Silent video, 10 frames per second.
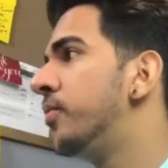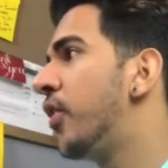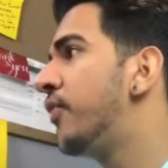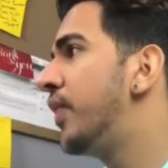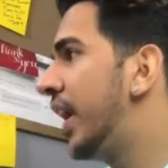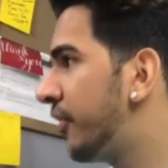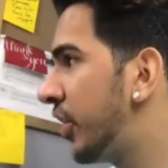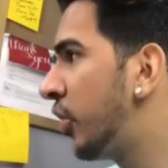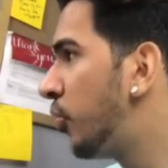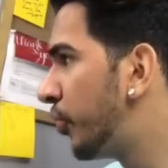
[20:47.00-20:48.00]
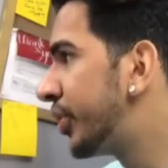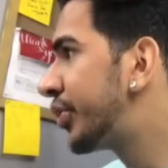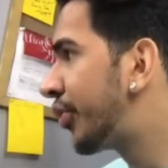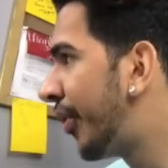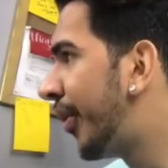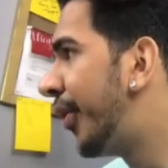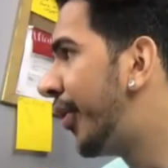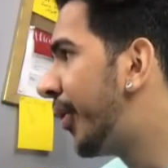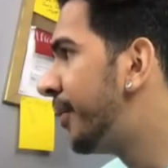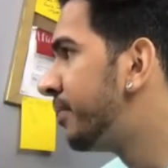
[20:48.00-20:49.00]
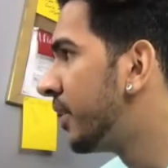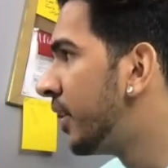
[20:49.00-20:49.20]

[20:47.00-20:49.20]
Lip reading: your favorite Google Chrome,